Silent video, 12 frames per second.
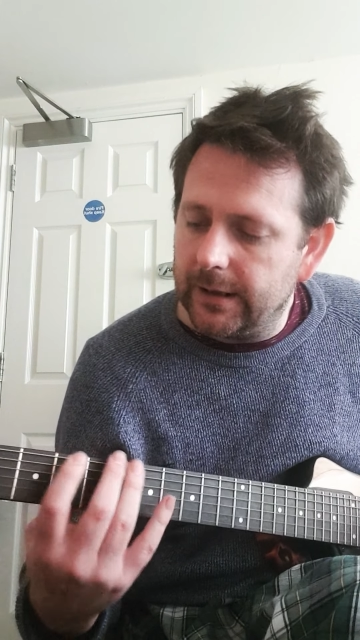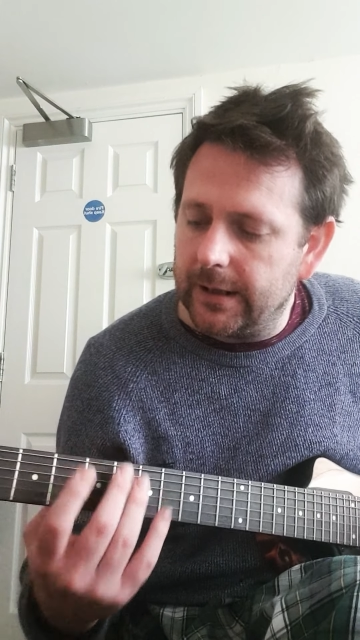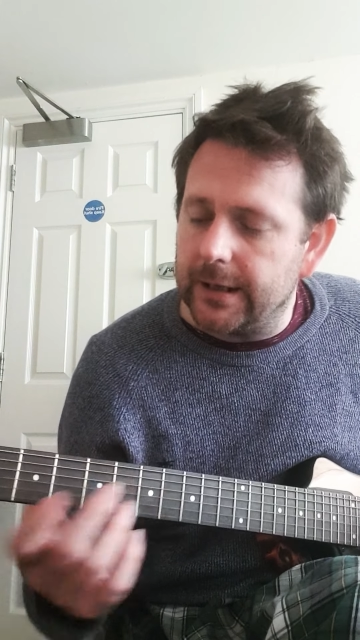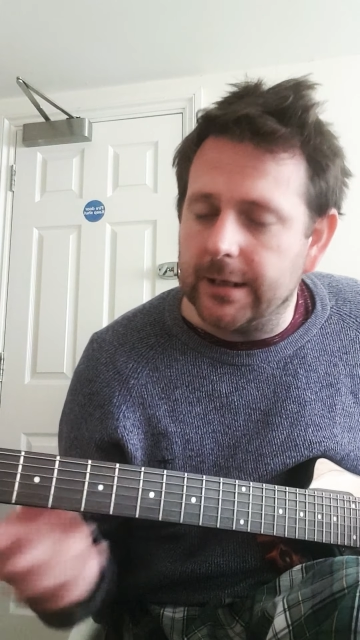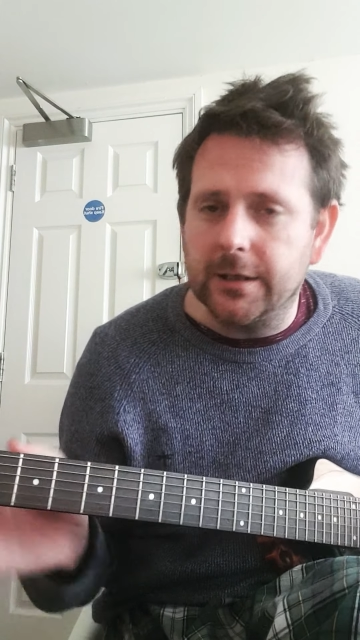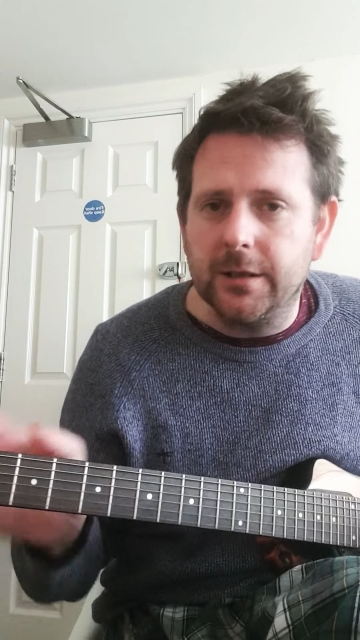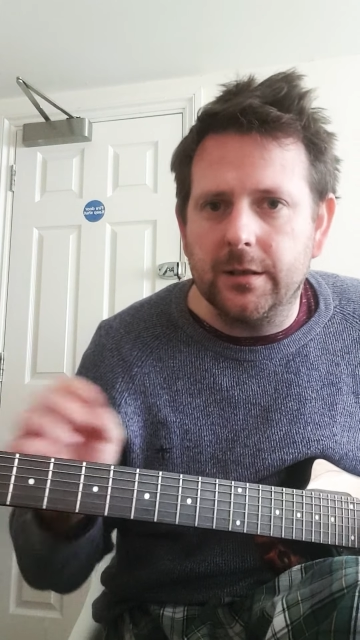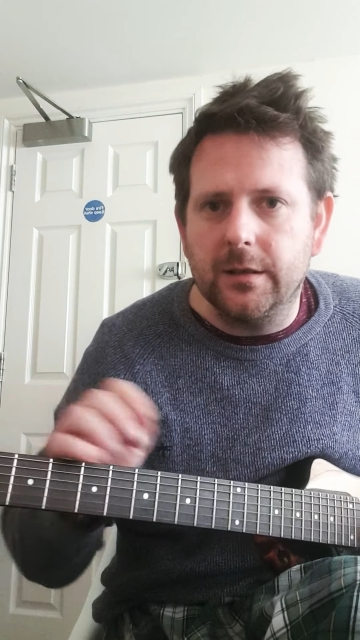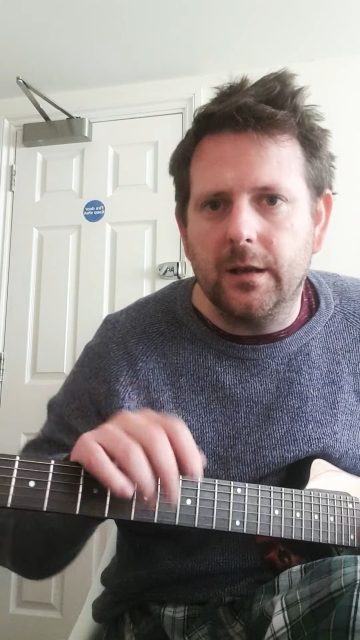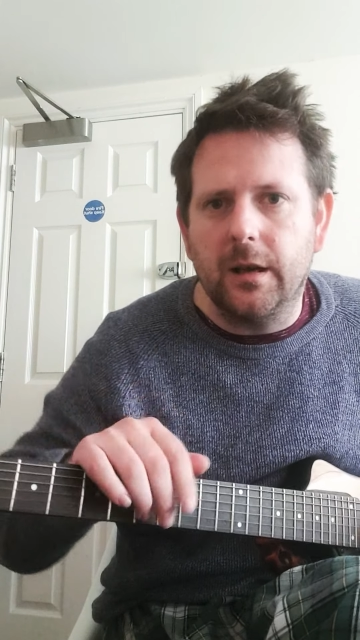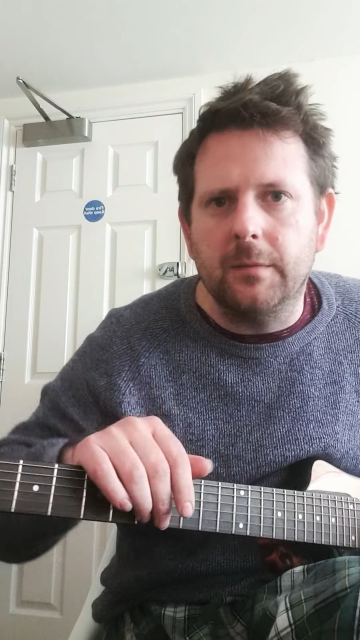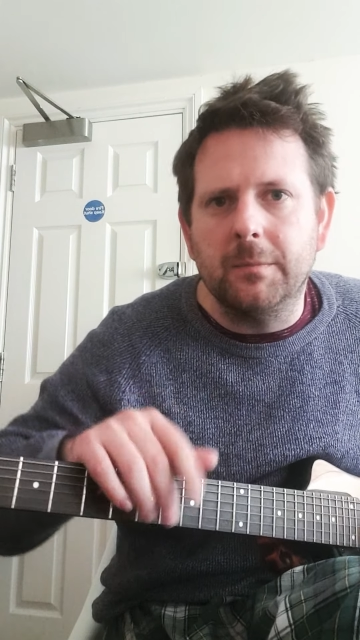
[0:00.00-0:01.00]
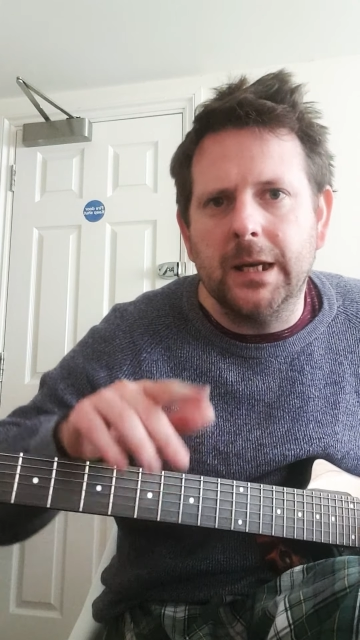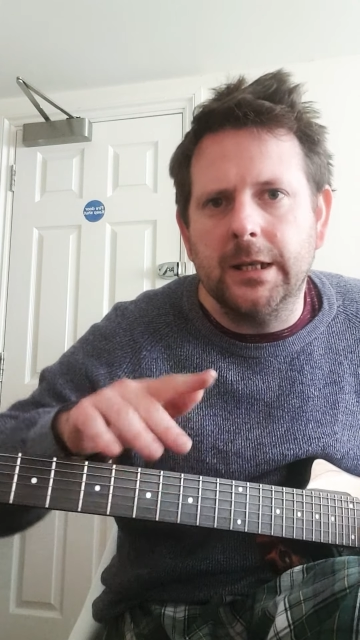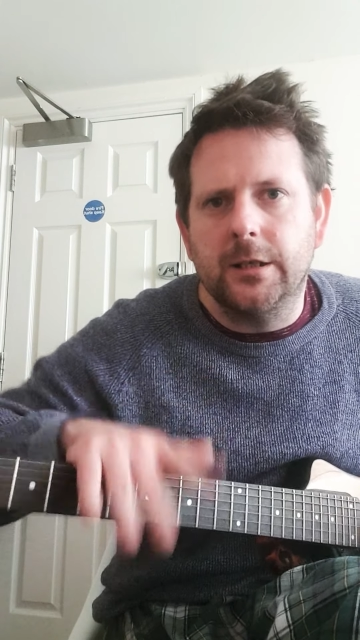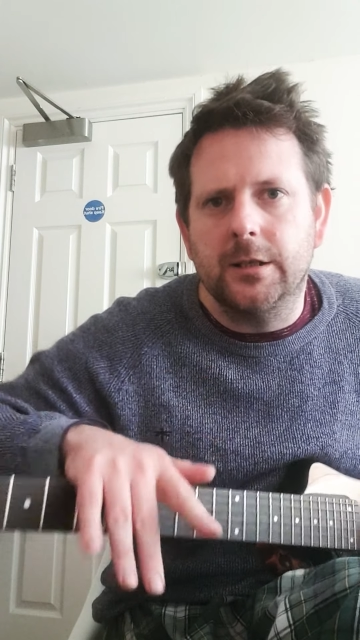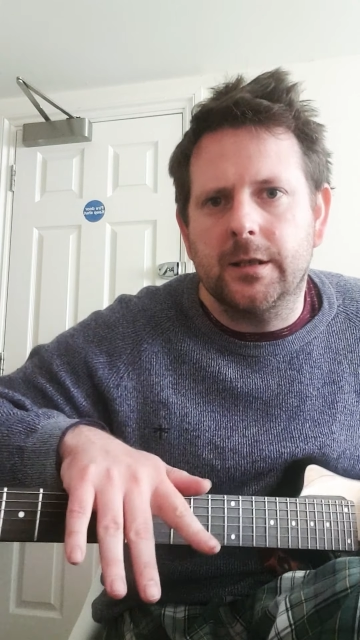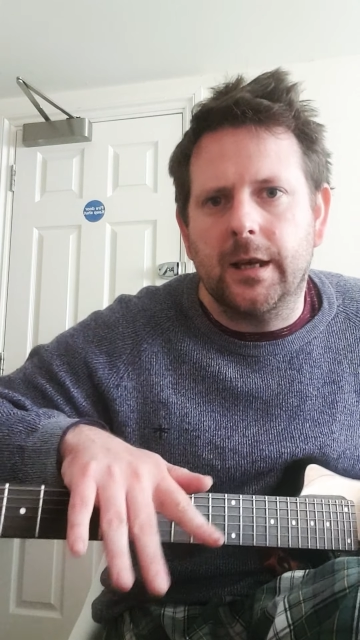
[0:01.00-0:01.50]
is a
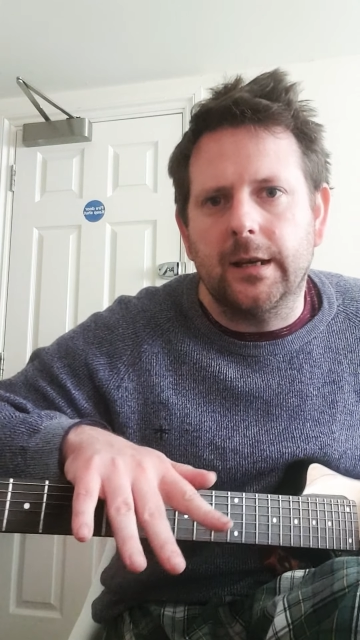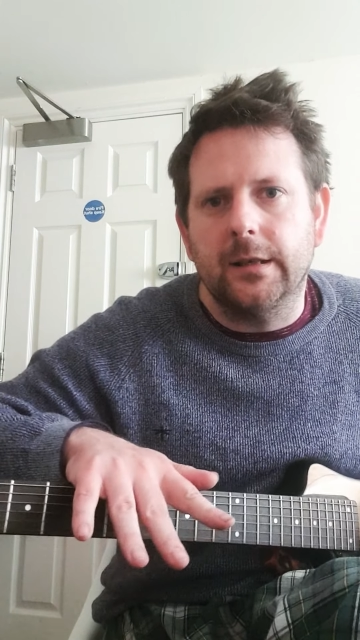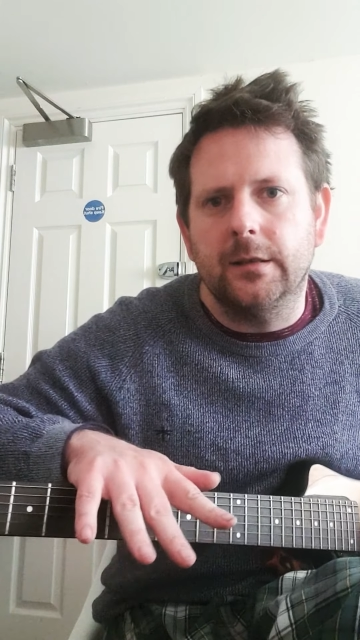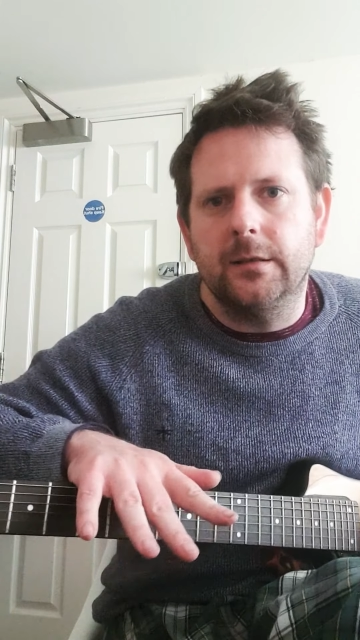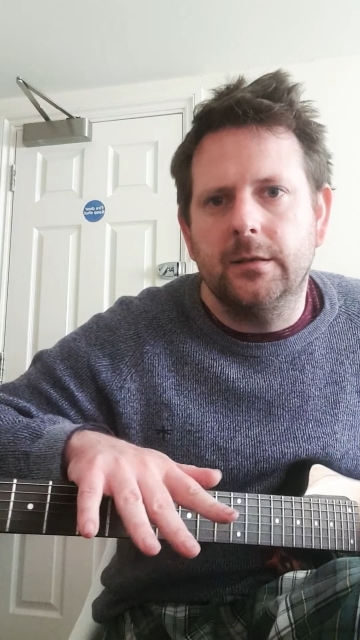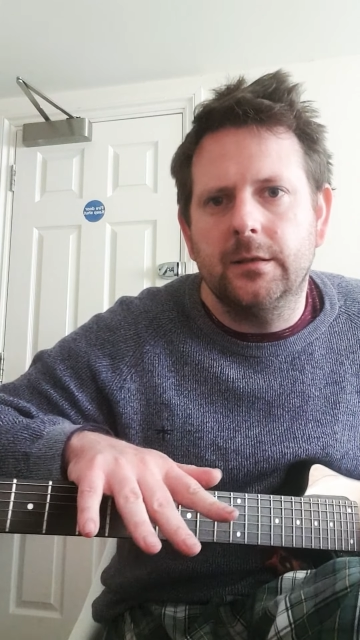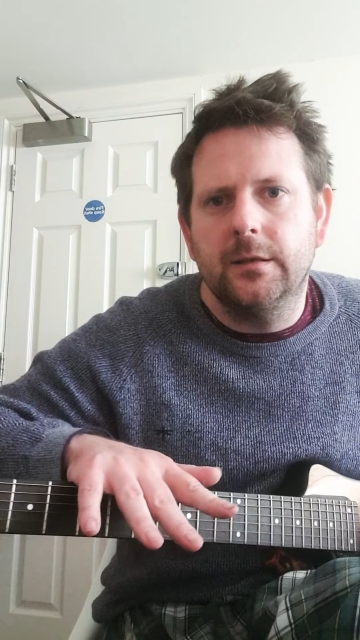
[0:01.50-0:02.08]
major scale